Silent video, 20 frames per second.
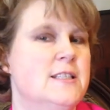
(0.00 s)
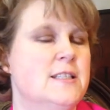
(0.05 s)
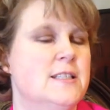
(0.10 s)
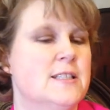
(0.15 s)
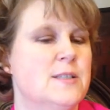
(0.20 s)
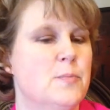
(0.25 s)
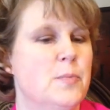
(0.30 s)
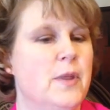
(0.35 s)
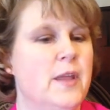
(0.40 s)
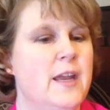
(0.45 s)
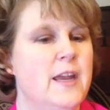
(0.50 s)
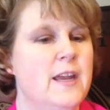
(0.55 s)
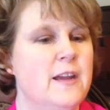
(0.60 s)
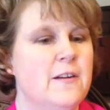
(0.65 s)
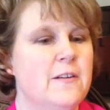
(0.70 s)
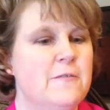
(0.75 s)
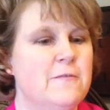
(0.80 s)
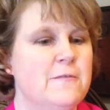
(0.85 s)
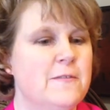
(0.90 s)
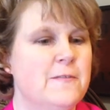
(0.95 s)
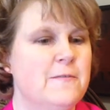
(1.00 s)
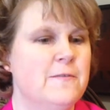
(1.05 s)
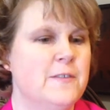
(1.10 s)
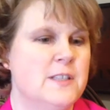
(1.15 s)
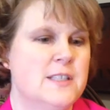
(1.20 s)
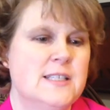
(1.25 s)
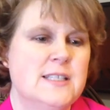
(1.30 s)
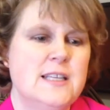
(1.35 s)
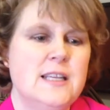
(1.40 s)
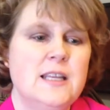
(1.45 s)
display a
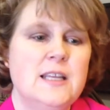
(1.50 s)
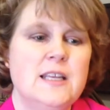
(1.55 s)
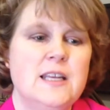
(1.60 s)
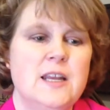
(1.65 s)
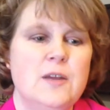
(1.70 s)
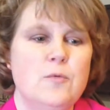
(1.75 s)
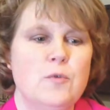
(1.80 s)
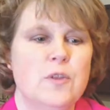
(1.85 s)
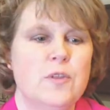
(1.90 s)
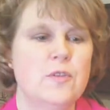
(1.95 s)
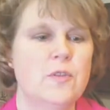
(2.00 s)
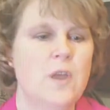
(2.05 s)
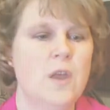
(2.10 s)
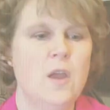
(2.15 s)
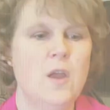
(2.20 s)
facility with